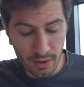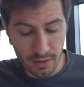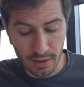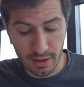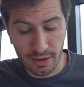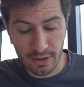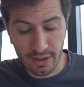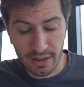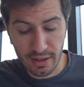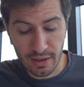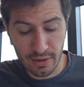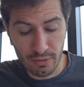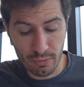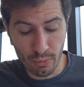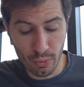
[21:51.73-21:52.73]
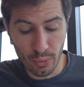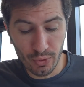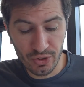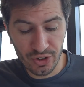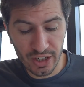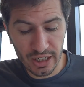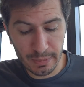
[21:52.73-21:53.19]
That is in Rule
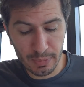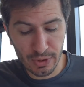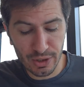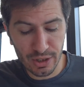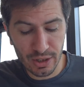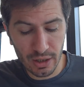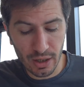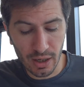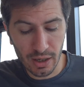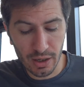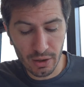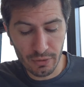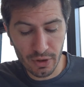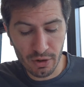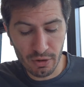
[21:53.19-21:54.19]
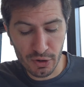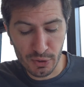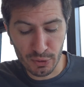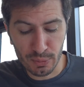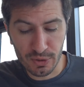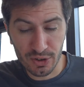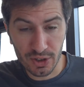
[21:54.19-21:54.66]
6.9 of the
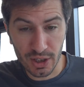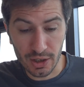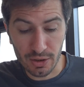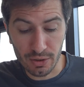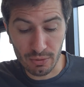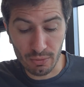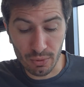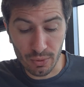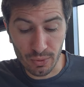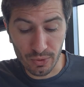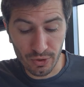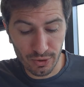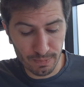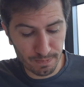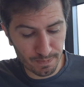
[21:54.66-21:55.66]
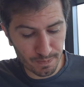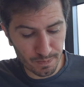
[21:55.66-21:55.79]
Criminal Procedures Rules.